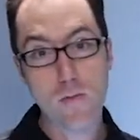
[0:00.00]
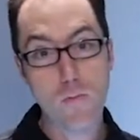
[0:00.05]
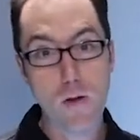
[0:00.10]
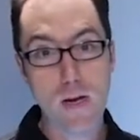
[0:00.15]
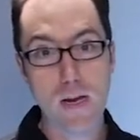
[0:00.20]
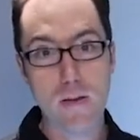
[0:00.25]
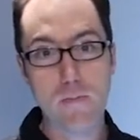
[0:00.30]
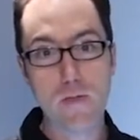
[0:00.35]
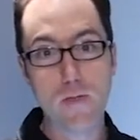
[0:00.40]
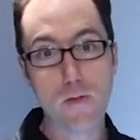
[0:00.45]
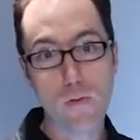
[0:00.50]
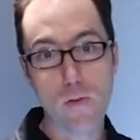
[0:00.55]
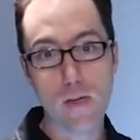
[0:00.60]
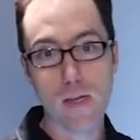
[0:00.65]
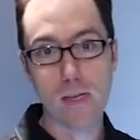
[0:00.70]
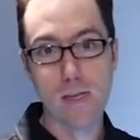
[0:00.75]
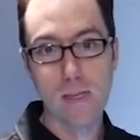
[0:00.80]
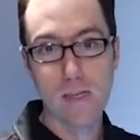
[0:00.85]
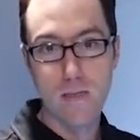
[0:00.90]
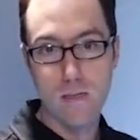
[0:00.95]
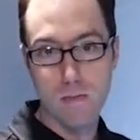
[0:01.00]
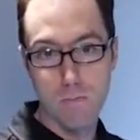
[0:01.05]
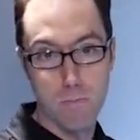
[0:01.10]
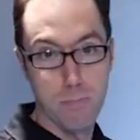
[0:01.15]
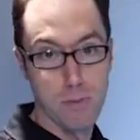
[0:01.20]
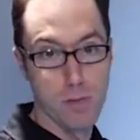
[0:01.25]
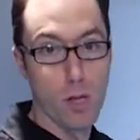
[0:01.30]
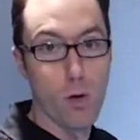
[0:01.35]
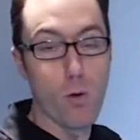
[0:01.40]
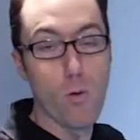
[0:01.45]
what I'm doing is
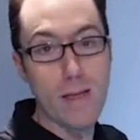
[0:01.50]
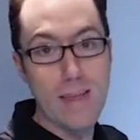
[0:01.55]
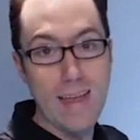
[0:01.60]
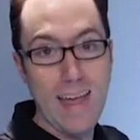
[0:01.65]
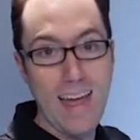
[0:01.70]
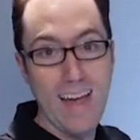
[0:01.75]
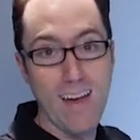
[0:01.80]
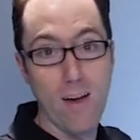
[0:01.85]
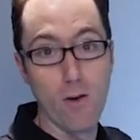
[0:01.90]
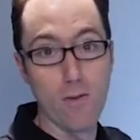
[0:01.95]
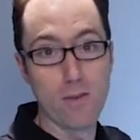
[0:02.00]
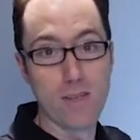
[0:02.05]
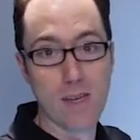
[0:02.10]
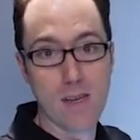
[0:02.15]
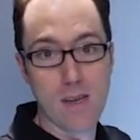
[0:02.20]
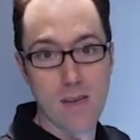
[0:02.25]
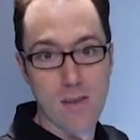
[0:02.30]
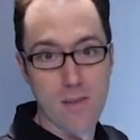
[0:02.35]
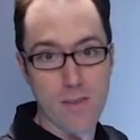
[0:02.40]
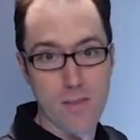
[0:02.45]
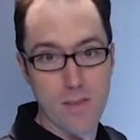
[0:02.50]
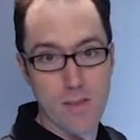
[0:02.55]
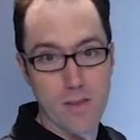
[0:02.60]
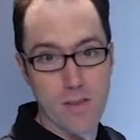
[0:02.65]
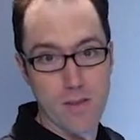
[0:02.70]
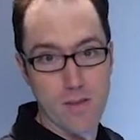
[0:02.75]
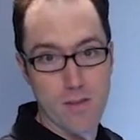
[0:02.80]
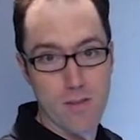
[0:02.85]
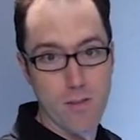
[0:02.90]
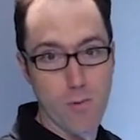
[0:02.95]
blowing out
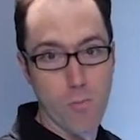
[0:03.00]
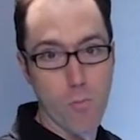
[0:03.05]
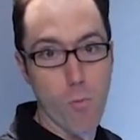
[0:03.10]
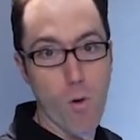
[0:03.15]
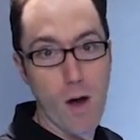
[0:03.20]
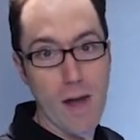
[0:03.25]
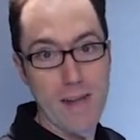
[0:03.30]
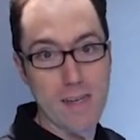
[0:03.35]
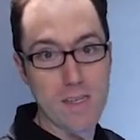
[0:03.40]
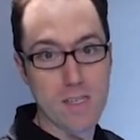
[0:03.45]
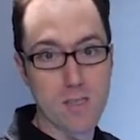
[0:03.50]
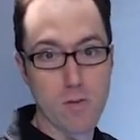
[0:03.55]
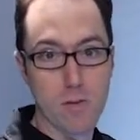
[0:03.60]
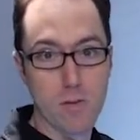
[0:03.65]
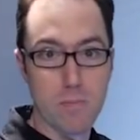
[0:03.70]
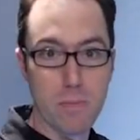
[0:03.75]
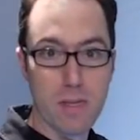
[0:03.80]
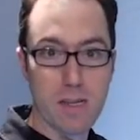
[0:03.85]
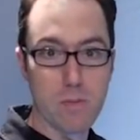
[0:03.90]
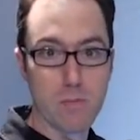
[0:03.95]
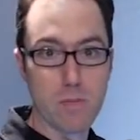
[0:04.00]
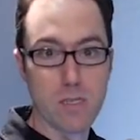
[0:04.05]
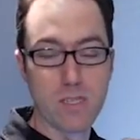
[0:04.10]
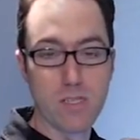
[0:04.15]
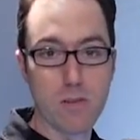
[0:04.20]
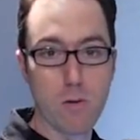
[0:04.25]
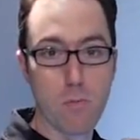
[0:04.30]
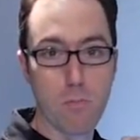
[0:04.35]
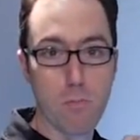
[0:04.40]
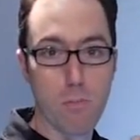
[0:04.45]
the white so it becomes
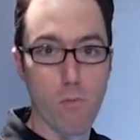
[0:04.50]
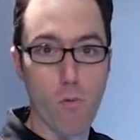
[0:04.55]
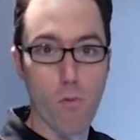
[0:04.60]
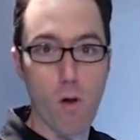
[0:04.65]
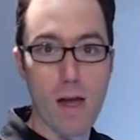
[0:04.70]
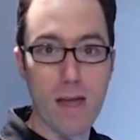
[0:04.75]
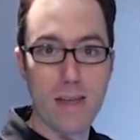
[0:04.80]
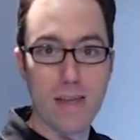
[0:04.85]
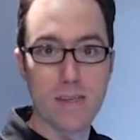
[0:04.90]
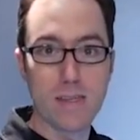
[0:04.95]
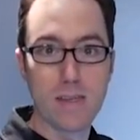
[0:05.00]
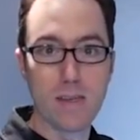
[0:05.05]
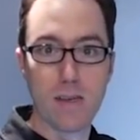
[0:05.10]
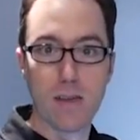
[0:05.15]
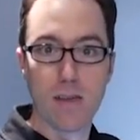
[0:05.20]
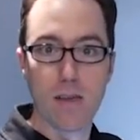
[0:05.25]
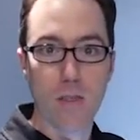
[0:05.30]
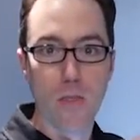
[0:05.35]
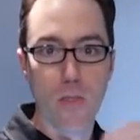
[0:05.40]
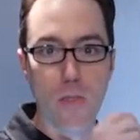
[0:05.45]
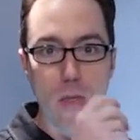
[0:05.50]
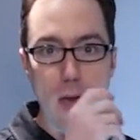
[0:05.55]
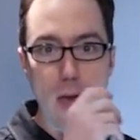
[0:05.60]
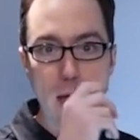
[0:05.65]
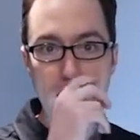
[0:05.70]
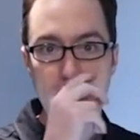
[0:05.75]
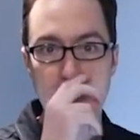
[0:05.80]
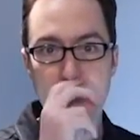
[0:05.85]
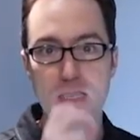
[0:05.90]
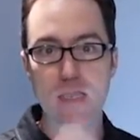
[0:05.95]
so bright
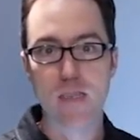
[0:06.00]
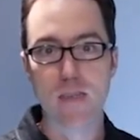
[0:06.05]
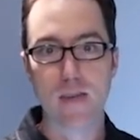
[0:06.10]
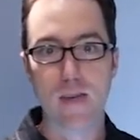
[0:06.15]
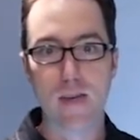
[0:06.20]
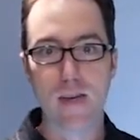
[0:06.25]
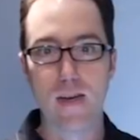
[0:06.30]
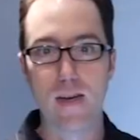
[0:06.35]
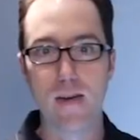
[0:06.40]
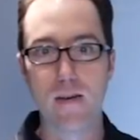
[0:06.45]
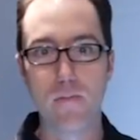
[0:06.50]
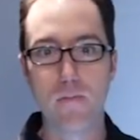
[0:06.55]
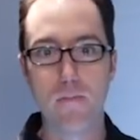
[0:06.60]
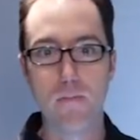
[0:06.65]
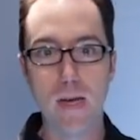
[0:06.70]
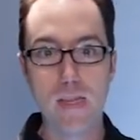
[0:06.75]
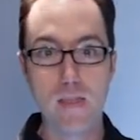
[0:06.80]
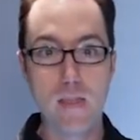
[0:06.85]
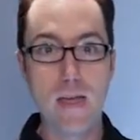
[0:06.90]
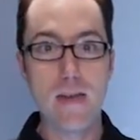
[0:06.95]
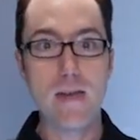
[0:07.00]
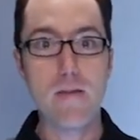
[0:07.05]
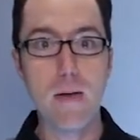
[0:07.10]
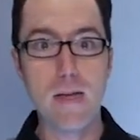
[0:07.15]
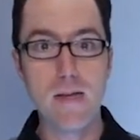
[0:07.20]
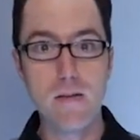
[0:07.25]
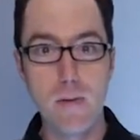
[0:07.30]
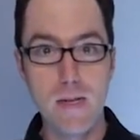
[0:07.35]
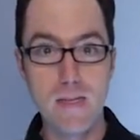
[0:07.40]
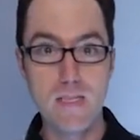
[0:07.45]
that
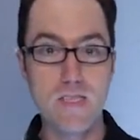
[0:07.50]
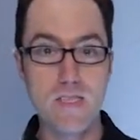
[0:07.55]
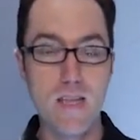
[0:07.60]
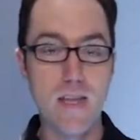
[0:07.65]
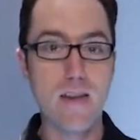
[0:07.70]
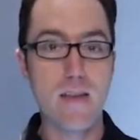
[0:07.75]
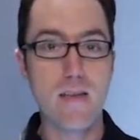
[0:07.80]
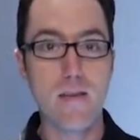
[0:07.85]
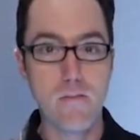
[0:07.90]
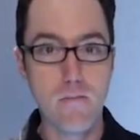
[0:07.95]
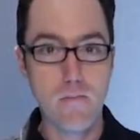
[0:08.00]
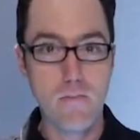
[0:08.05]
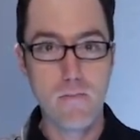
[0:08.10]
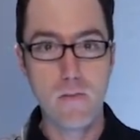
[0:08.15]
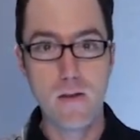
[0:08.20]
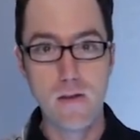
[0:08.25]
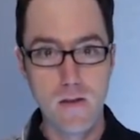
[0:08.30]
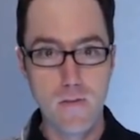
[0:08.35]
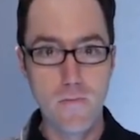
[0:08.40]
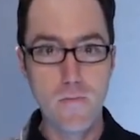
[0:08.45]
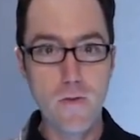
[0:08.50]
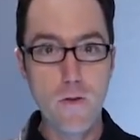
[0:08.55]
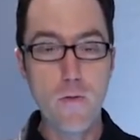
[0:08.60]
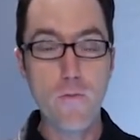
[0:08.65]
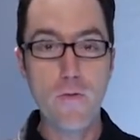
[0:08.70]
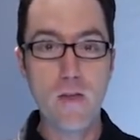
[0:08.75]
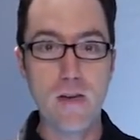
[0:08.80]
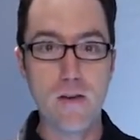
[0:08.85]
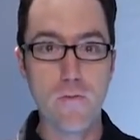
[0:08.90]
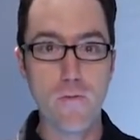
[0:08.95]
by standing a few
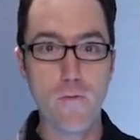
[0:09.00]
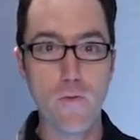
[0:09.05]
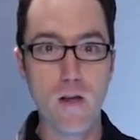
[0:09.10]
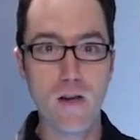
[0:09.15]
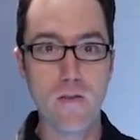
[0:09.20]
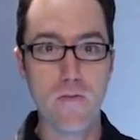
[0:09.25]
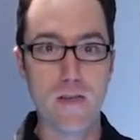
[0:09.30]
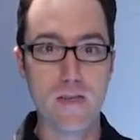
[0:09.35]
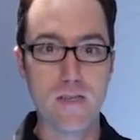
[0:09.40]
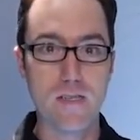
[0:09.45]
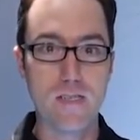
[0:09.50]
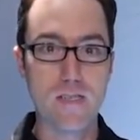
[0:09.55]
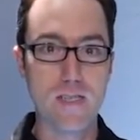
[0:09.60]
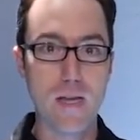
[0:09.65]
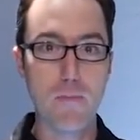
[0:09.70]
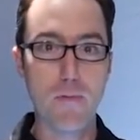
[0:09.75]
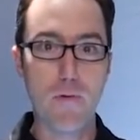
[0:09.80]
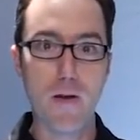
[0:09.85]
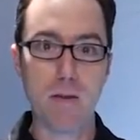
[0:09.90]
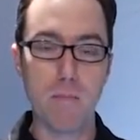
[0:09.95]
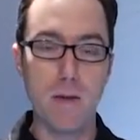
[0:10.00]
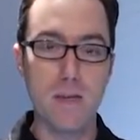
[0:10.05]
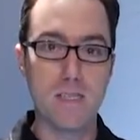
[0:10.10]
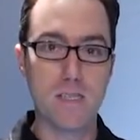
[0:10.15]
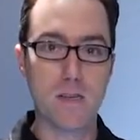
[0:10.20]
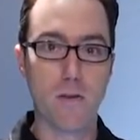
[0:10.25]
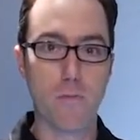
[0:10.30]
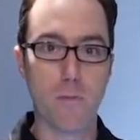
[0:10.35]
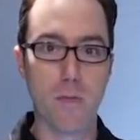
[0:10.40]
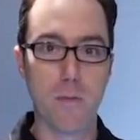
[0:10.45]
feet in front of it and separating
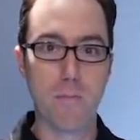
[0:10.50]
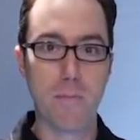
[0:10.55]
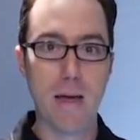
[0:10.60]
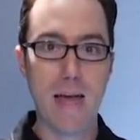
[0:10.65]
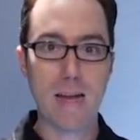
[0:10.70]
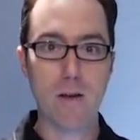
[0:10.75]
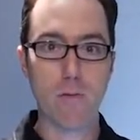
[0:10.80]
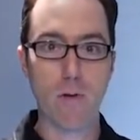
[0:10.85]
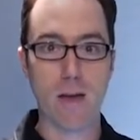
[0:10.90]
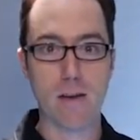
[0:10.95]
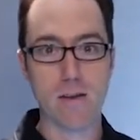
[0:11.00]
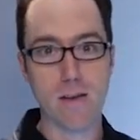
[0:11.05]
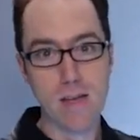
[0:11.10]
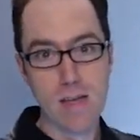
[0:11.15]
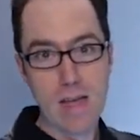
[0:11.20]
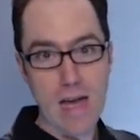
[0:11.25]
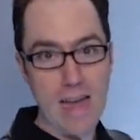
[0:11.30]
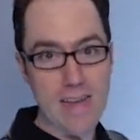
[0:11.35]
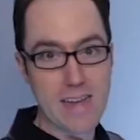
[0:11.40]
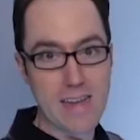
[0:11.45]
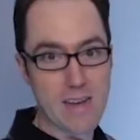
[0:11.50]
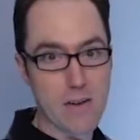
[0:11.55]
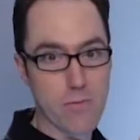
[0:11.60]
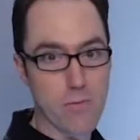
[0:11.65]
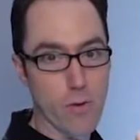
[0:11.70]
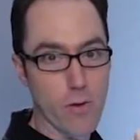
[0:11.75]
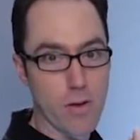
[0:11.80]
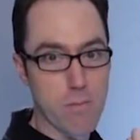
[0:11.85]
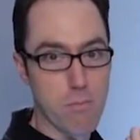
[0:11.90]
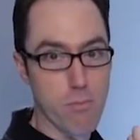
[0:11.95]
myself from the background, I get a
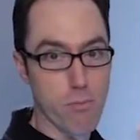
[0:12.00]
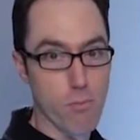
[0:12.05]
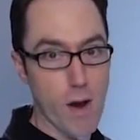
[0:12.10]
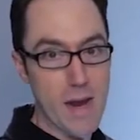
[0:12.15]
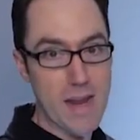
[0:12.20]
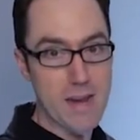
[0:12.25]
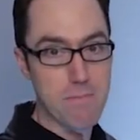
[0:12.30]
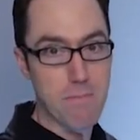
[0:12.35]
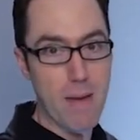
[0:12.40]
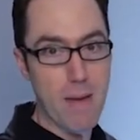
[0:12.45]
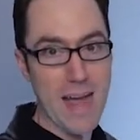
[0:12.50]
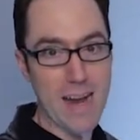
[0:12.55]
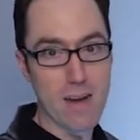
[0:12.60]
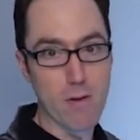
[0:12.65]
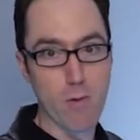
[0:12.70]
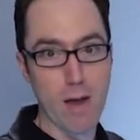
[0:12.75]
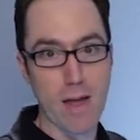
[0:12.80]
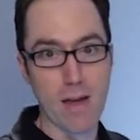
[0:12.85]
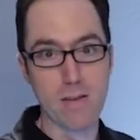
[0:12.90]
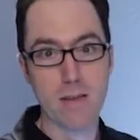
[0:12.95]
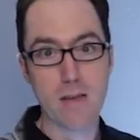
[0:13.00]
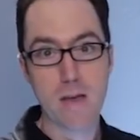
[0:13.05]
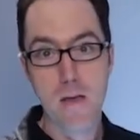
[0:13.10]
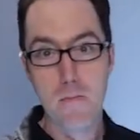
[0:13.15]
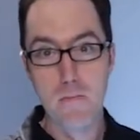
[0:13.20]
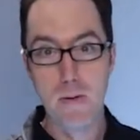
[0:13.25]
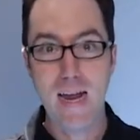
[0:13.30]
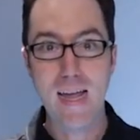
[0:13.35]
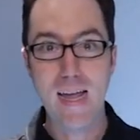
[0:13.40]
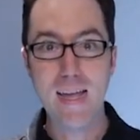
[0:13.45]
very bright background,
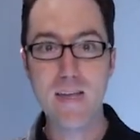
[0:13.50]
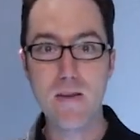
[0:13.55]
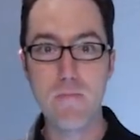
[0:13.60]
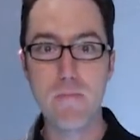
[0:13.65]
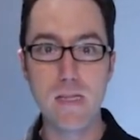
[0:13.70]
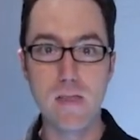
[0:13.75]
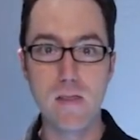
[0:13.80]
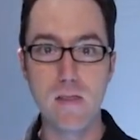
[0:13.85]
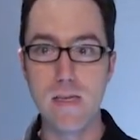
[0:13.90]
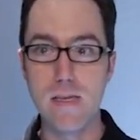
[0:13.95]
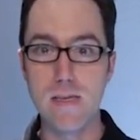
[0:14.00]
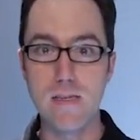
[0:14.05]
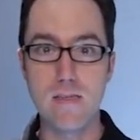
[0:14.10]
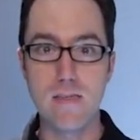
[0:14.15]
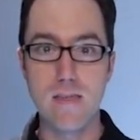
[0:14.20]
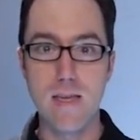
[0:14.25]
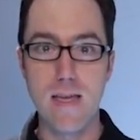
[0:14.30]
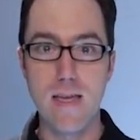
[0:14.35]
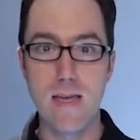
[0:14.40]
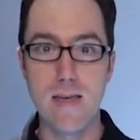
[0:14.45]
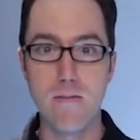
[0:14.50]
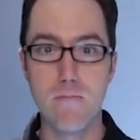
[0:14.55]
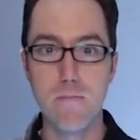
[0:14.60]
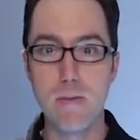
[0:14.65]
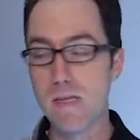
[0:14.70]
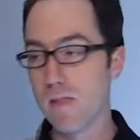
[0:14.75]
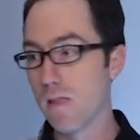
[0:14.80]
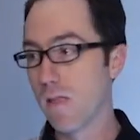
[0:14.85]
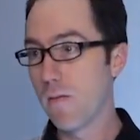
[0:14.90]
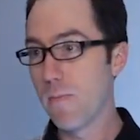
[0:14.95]
but I can be lit and
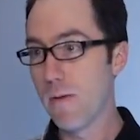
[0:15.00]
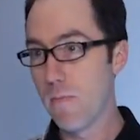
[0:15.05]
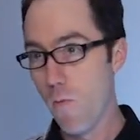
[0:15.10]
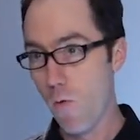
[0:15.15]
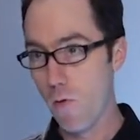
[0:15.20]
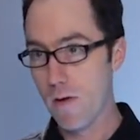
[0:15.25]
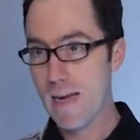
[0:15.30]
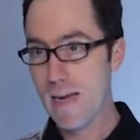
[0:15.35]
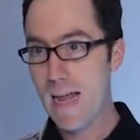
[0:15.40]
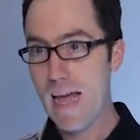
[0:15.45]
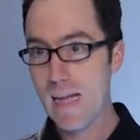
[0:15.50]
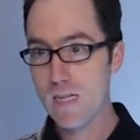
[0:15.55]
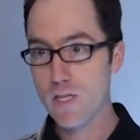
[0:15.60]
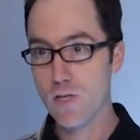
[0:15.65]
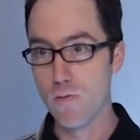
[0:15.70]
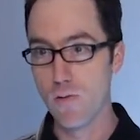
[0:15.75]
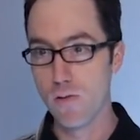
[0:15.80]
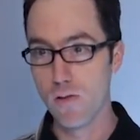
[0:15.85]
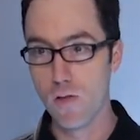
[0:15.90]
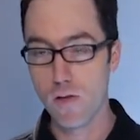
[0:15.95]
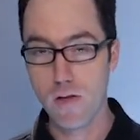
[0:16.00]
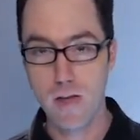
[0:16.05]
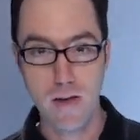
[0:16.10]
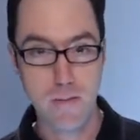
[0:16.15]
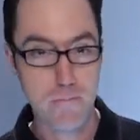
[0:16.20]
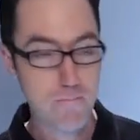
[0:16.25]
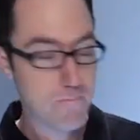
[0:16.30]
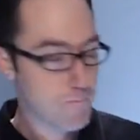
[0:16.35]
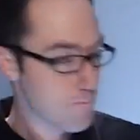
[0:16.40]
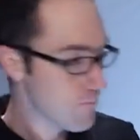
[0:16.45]
be a little bit more natural
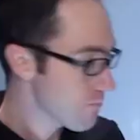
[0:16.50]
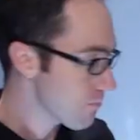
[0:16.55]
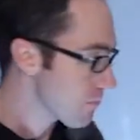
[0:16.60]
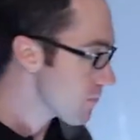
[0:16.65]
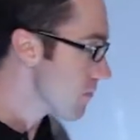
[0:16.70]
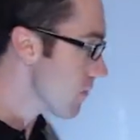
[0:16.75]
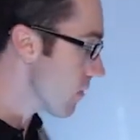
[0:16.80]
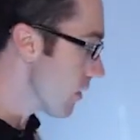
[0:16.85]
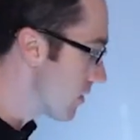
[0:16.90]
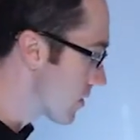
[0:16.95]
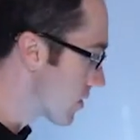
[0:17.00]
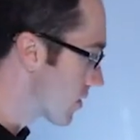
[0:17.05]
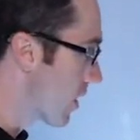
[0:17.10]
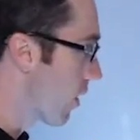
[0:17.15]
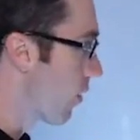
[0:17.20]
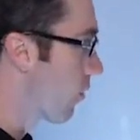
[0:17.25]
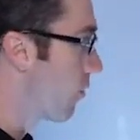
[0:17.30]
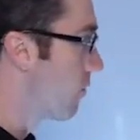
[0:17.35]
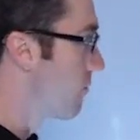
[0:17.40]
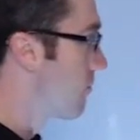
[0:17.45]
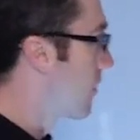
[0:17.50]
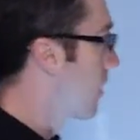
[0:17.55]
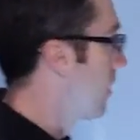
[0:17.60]
looking. So